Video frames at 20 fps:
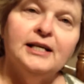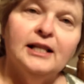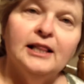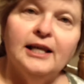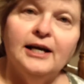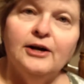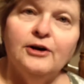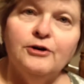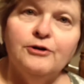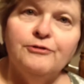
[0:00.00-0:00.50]
and
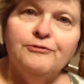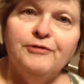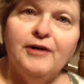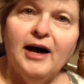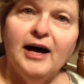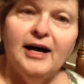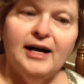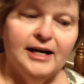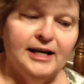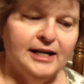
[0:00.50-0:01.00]

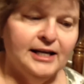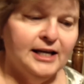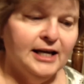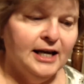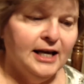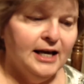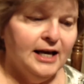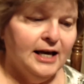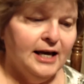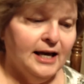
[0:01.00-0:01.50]
clarifying
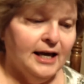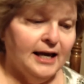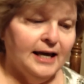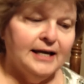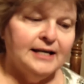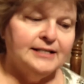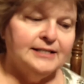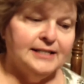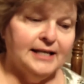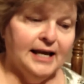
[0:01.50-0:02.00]

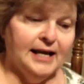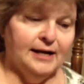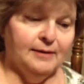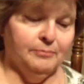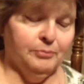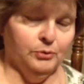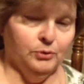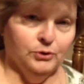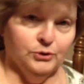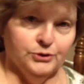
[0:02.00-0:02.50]

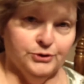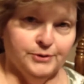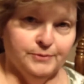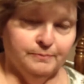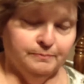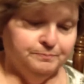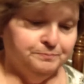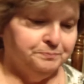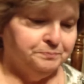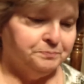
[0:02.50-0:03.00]
examples.
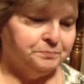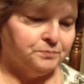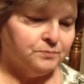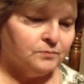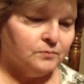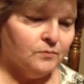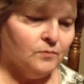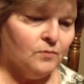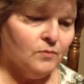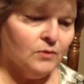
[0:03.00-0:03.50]

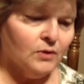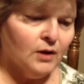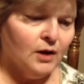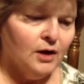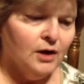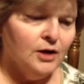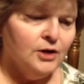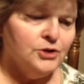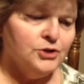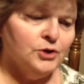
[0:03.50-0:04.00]

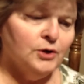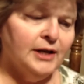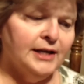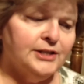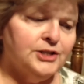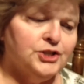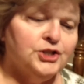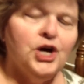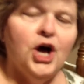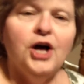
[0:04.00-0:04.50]
So
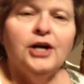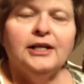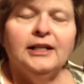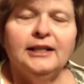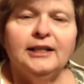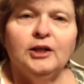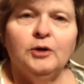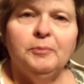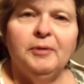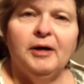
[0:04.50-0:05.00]
let's talk
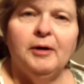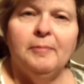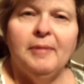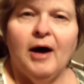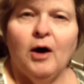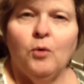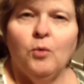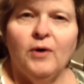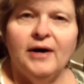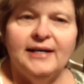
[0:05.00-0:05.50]
a little bit
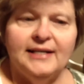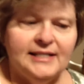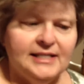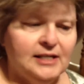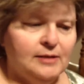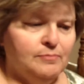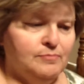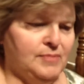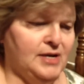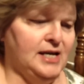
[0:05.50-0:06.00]
about what
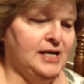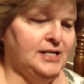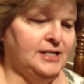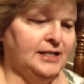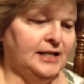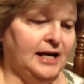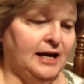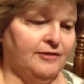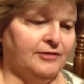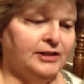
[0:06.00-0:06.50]
does it mean
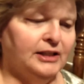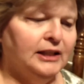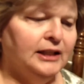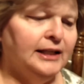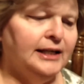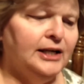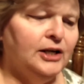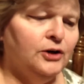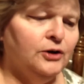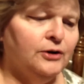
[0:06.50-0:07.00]
to have
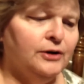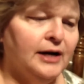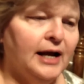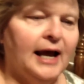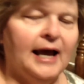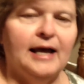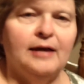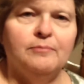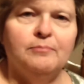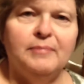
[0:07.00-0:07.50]
clear
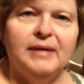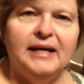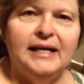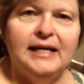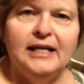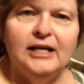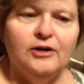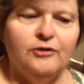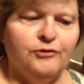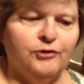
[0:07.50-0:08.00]
and
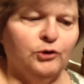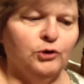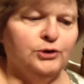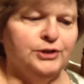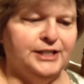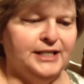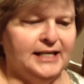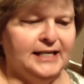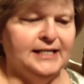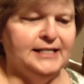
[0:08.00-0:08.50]
meaningful
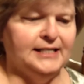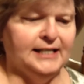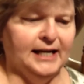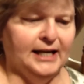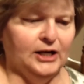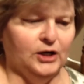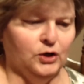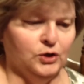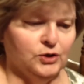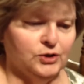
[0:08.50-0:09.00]

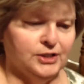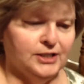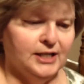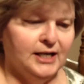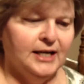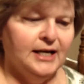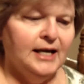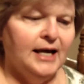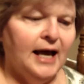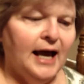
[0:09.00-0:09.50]
details
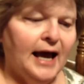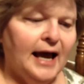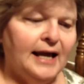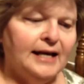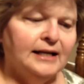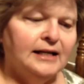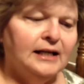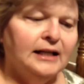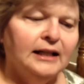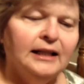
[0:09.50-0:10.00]

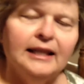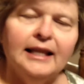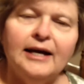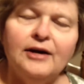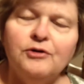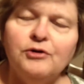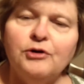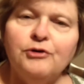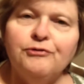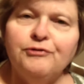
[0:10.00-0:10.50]
and
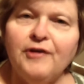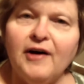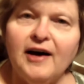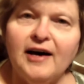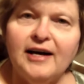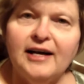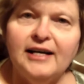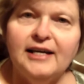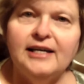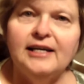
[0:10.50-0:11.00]

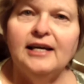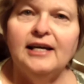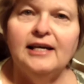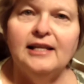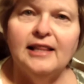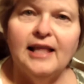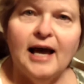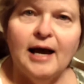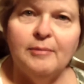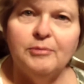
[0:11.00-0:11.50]
clarifying
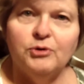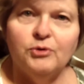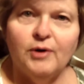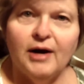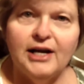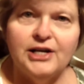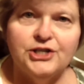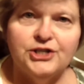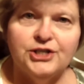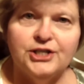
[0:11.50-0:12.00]

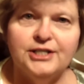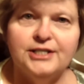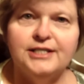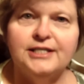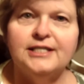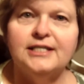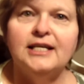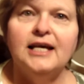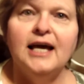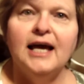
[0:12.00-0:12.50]

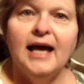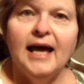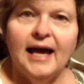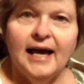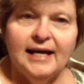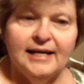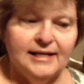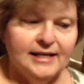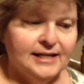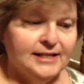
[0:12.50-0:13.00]
elaborations
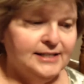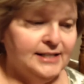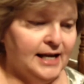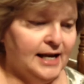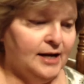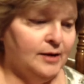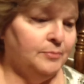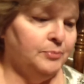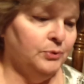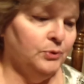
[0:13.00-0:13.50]
and
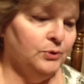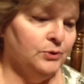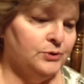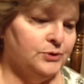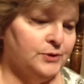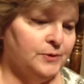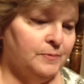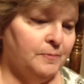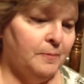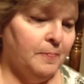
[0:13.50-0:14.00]

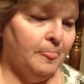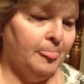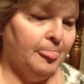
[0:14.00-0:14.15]
examples.